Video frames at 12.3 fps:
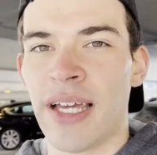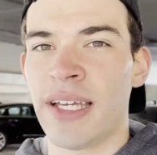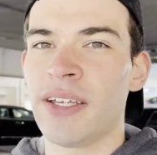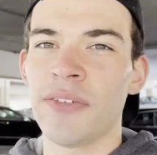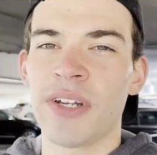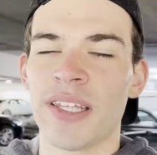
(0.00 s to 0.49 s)

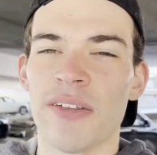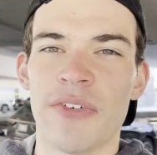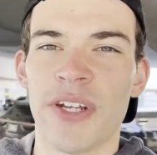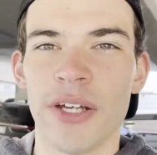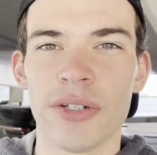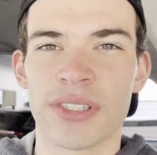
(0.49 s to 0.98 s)
Even in the
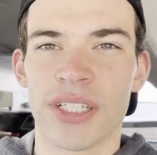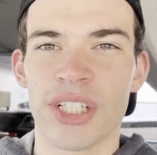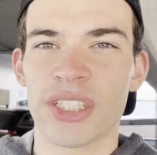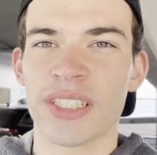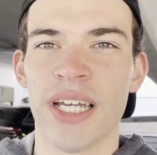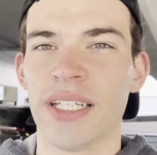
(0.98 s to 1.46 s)
videos, they
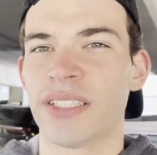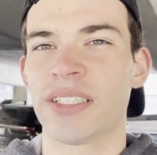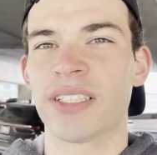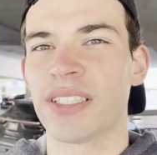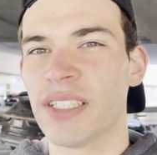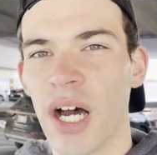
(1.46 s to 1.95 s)
just say
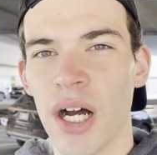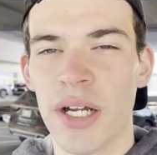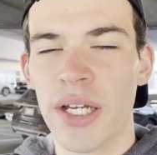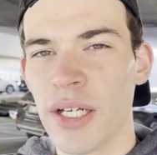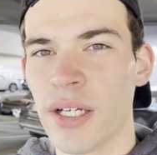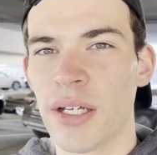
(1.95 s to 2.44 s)

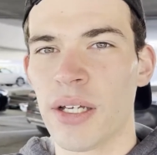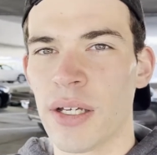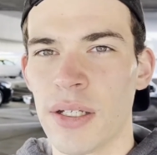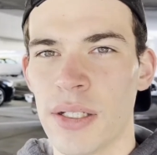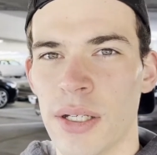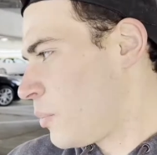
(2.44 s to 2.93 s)
snug,
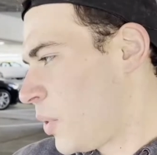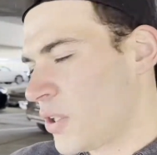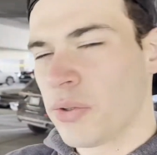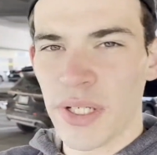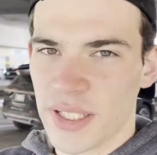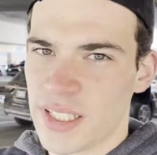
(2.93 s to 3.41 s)
but
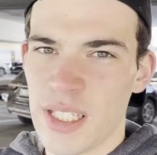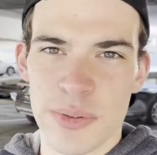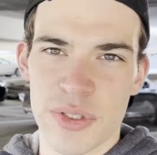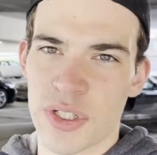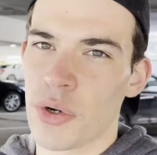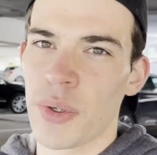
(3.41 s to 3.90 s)
you can keep
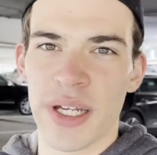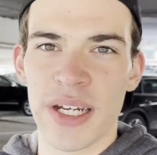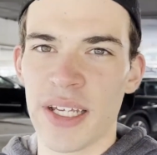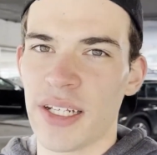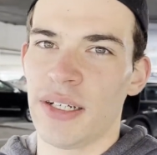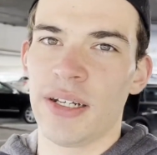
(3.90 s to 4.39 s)
screwing it
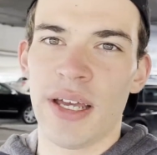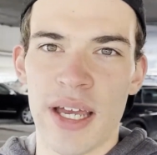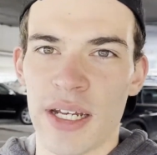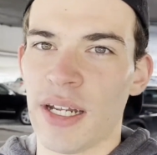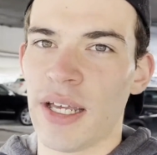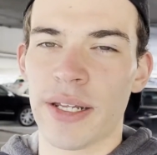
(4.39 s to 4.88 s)
in
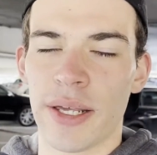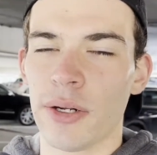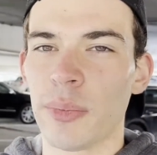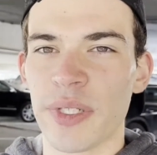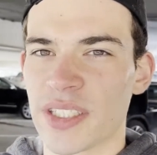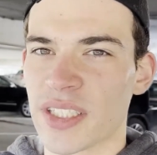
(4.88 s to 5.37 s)
and
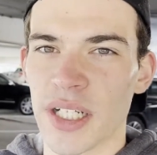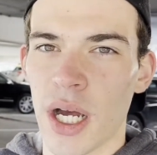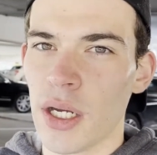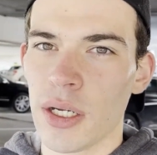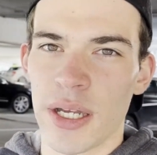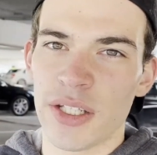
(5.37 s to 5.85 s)
it'll be
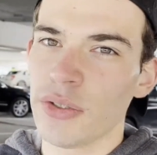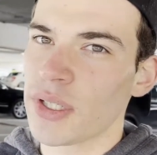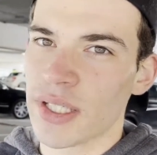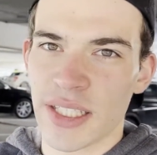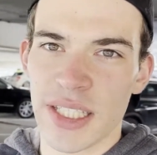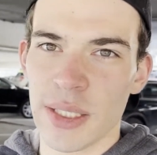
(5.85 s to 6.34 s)
snug, and you
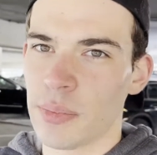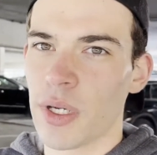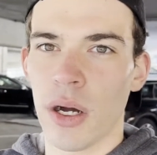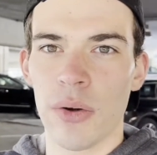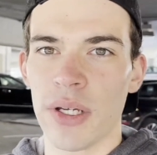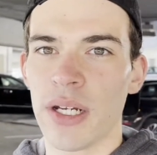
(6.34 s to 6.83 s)
can keep
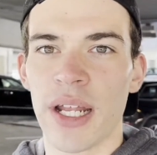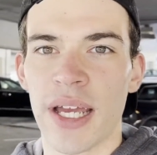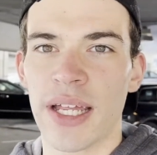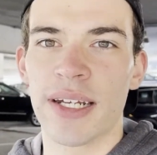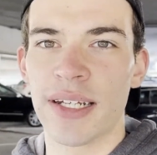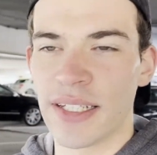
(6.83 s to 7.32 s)
going
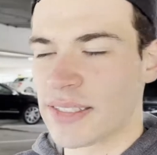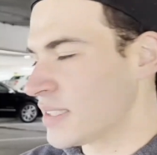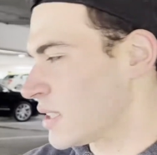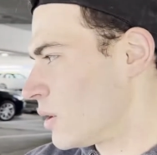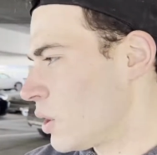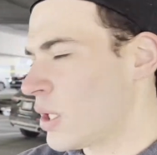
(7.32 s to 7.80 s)
and it
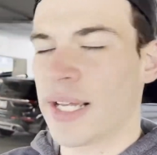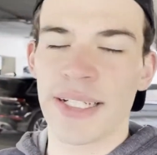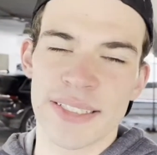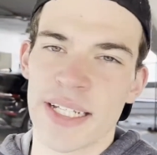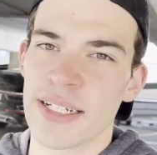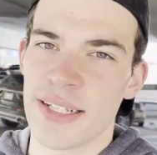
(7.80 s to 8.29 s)
doesn't look like
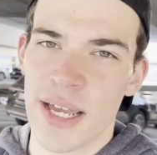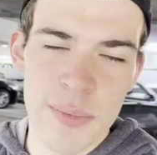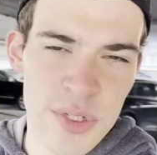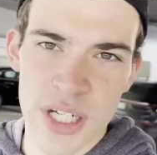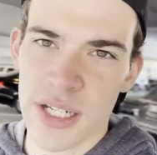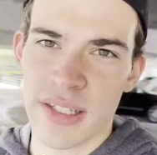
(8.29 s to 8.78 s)
it's gonna
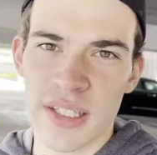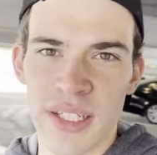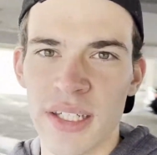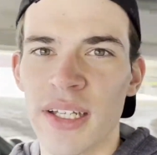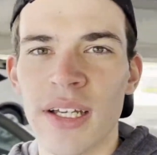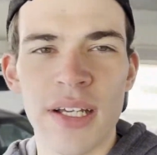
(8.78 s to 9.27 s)
damage
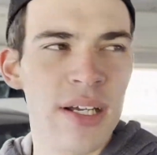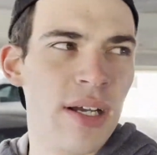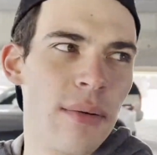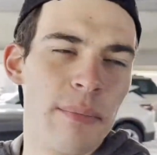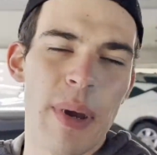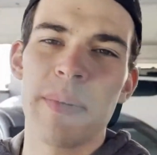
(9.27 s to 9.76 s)
anything.
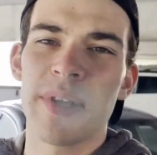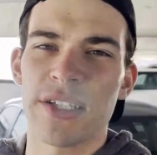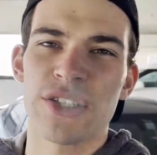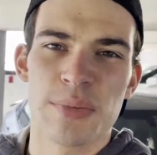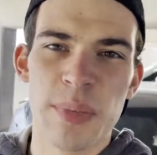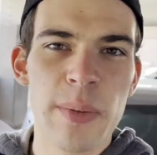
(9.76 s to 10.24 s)
Maybe
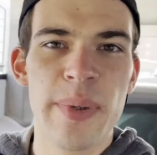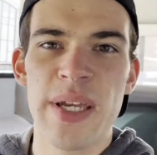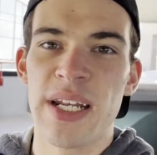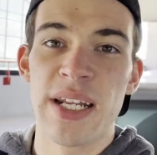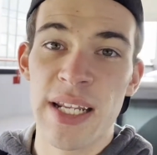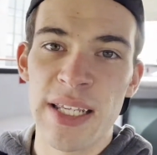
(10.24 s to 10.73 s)
that's just me
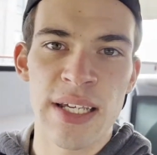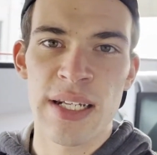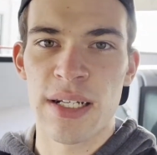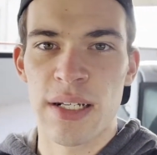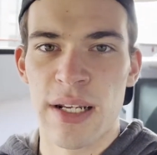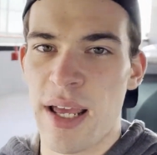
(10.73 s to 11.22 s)
being an idiot.
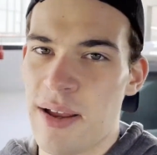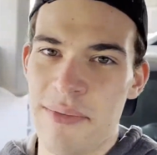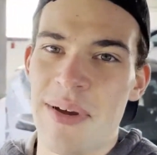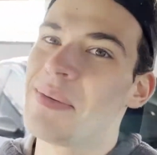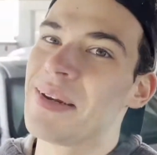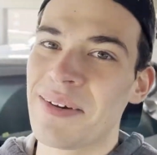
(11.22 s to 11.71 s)
I
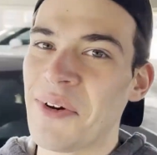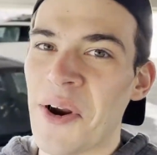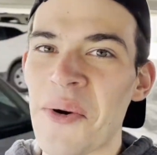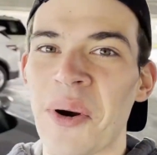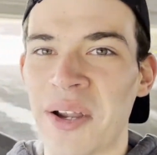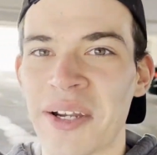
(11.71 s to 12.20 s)
mean, it
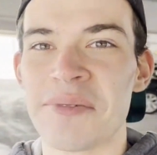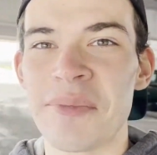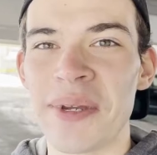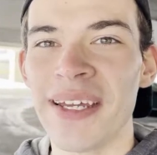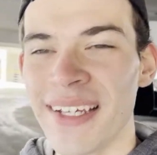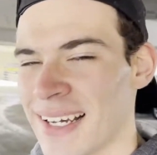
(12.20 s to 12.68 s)
very well could
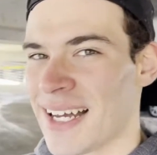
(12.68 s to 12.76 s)
be.